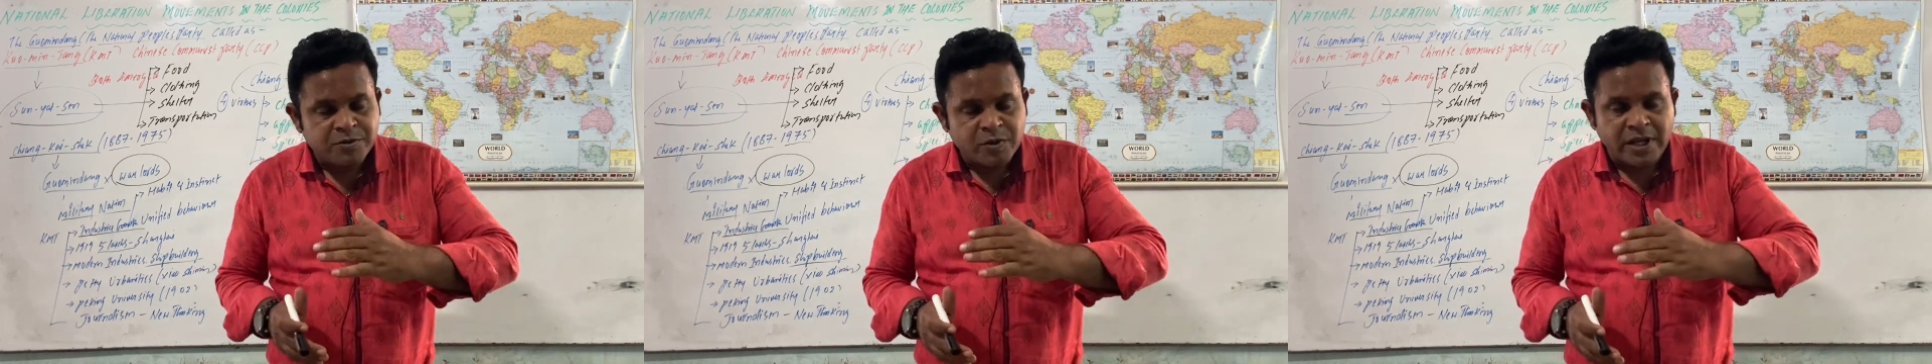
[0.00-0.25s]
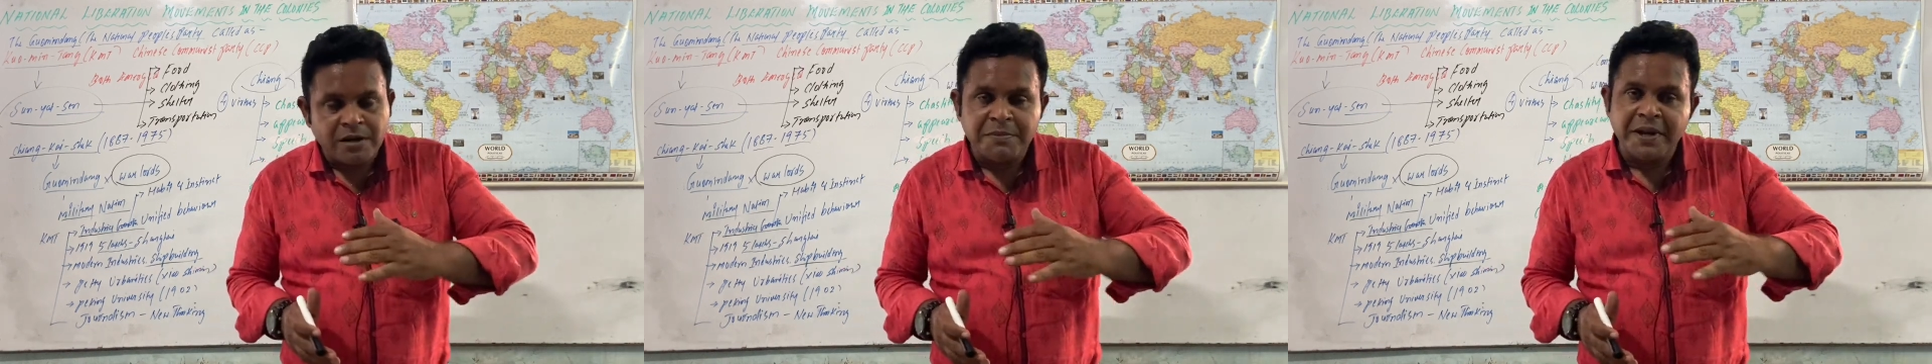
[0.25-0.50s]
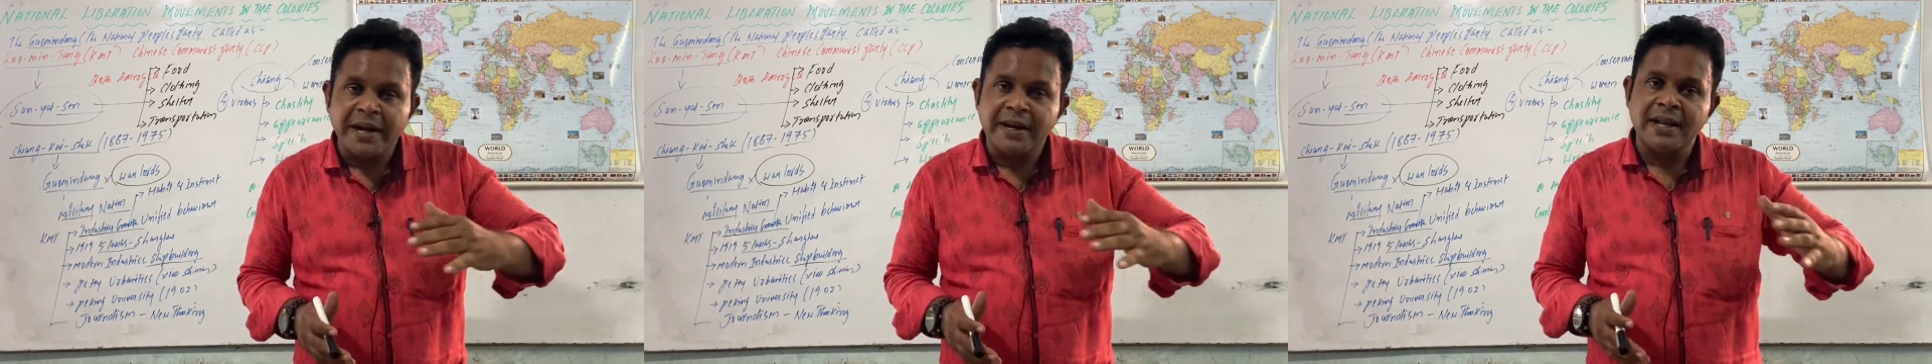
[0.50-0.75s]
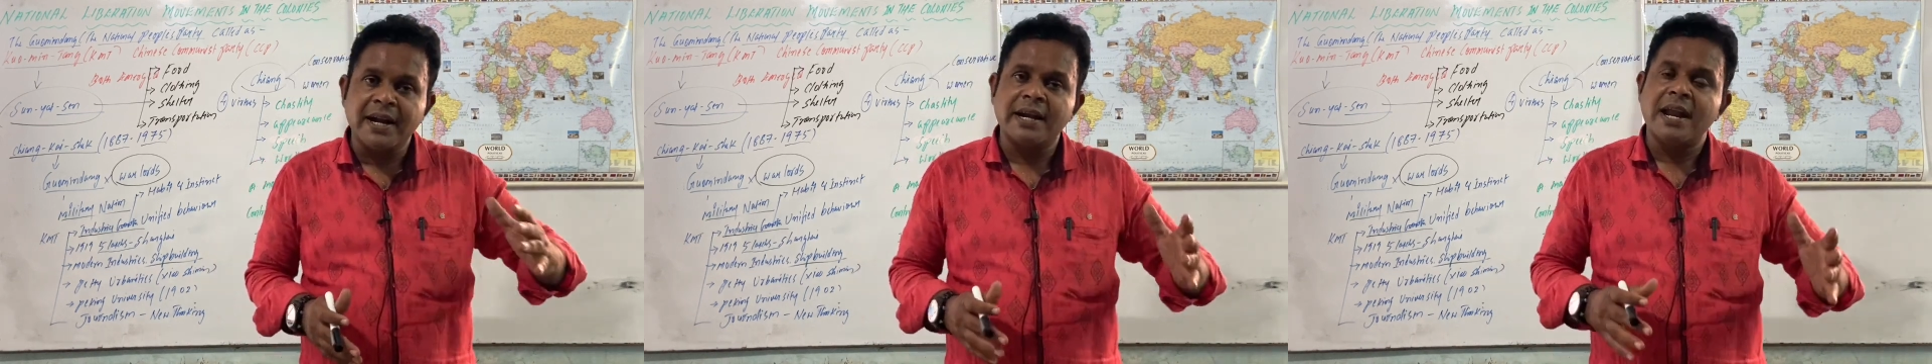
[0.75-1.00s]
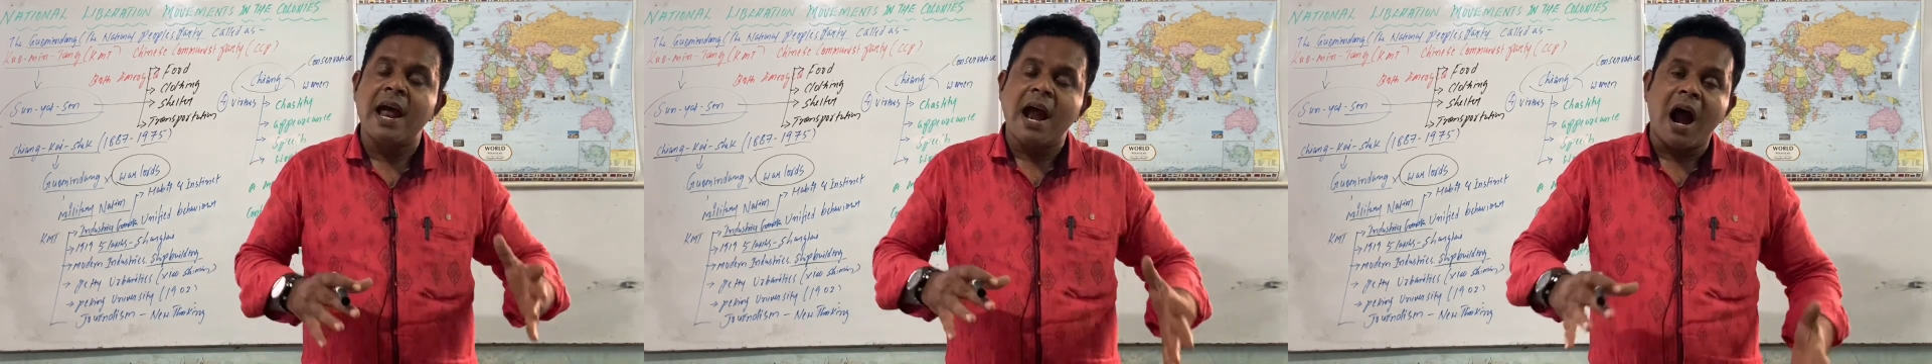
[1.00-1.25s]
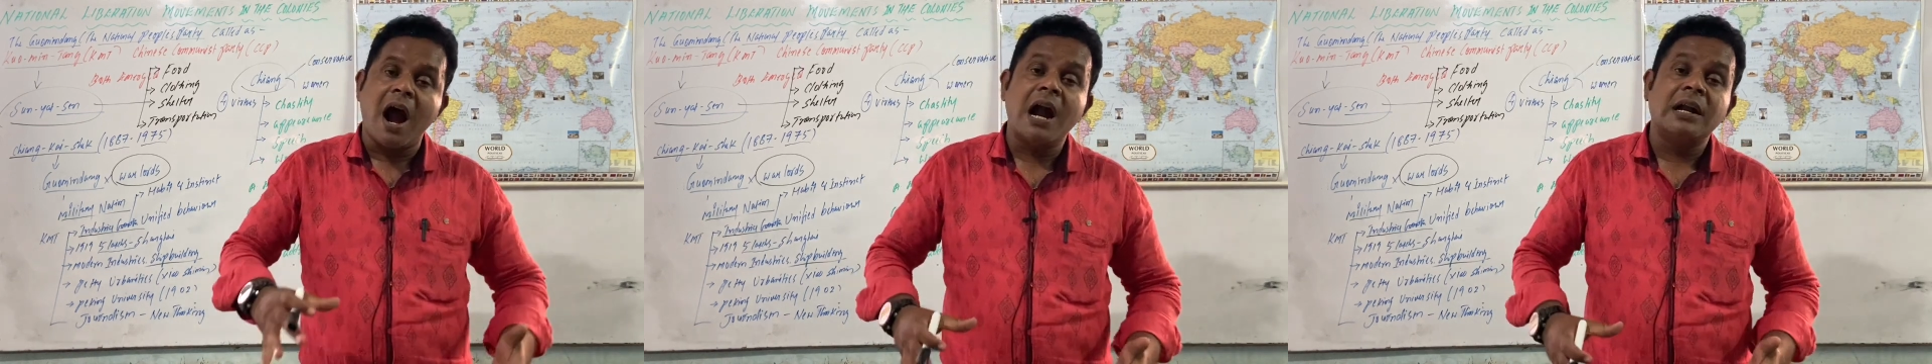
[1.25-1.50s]
To eliminate
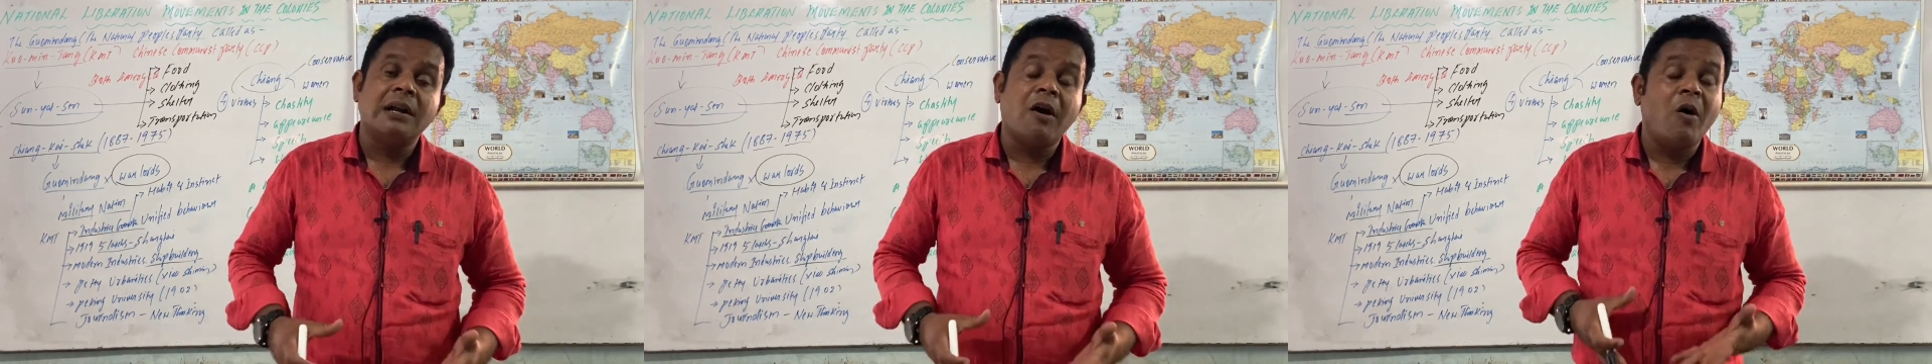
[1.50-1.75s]
that, and